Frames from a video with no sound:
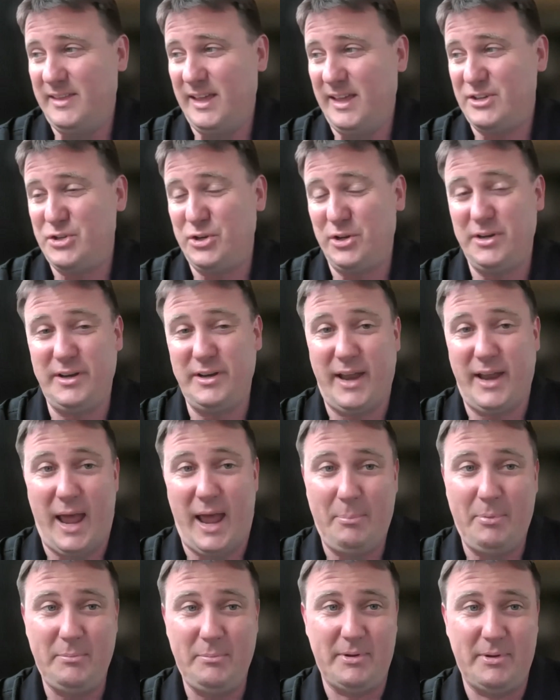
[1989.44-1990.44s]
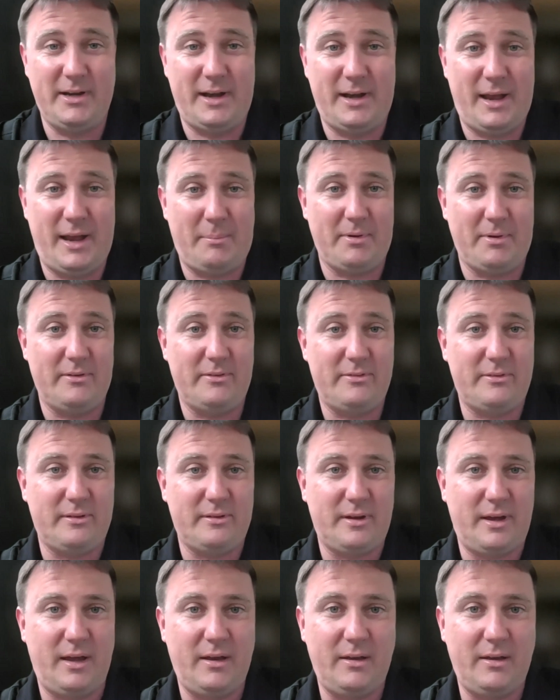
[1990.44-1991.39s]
that shouldn't happen, but it happens.